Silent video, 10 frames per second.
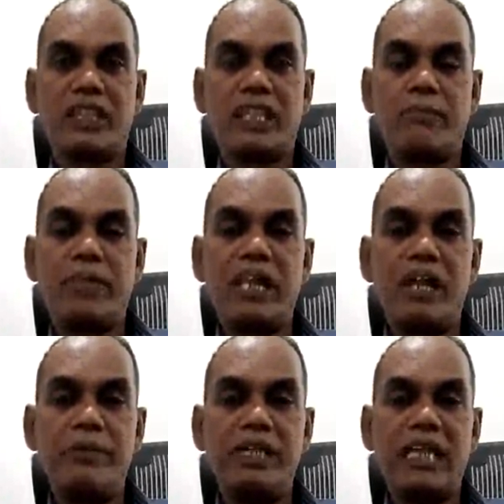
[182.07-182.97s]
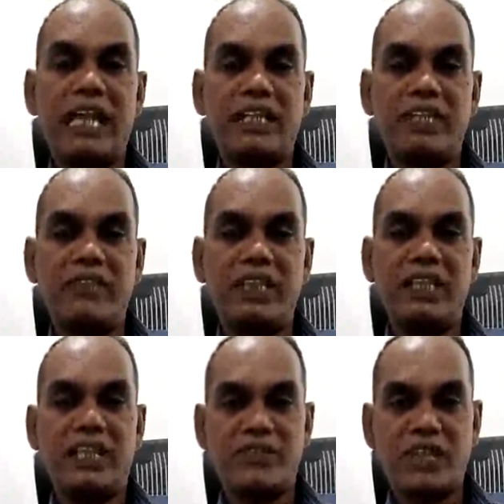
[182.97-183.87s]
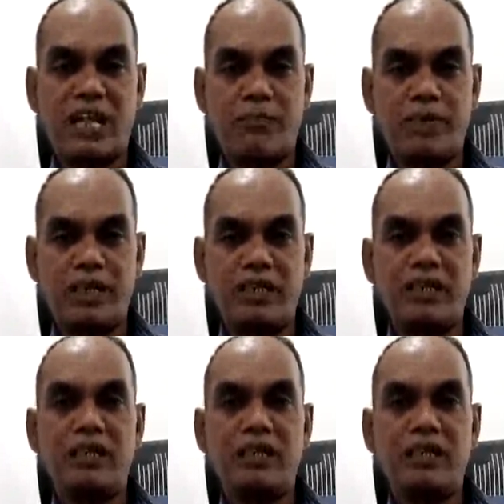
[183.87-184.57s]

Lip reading: the Benami activity has happened